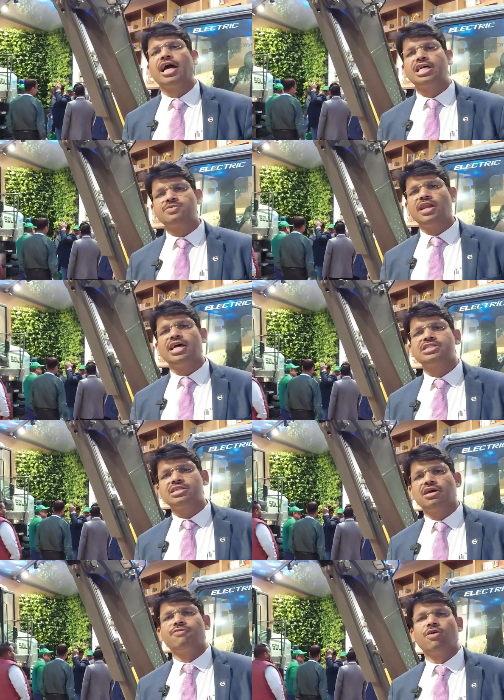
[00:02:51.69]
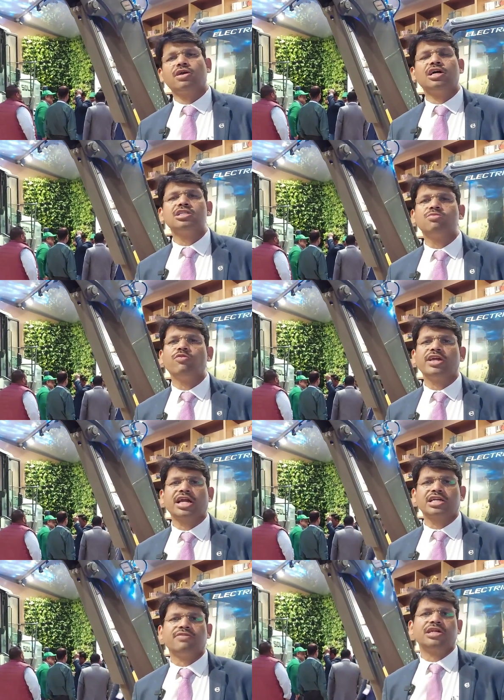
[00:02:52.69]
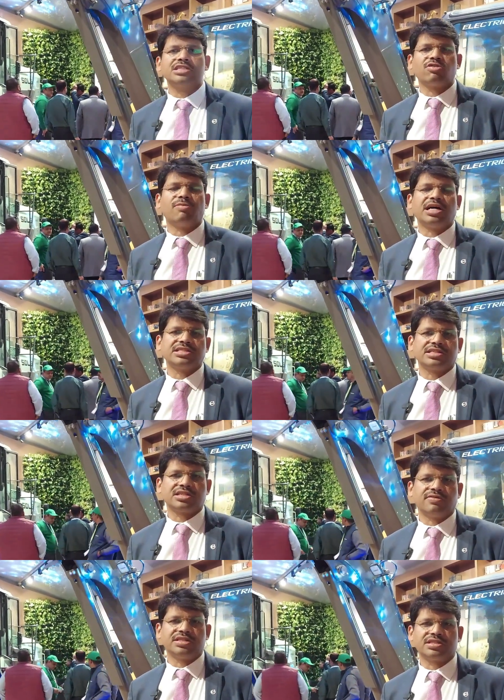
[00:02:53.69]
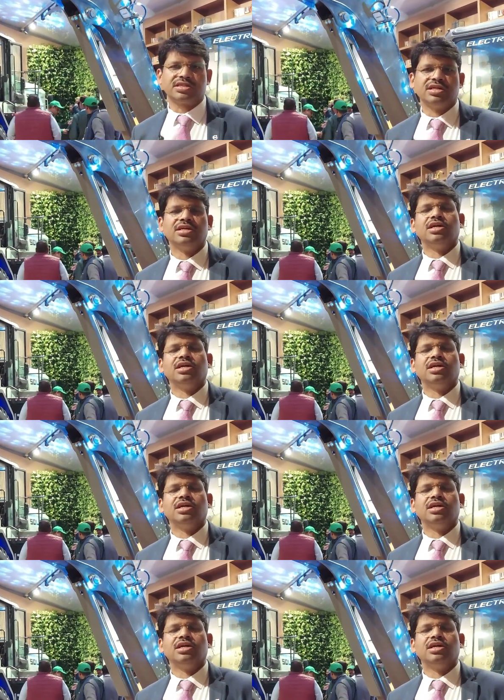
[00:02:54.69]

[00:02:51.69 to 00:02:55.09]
as well as for earth moving activities for mass excavation.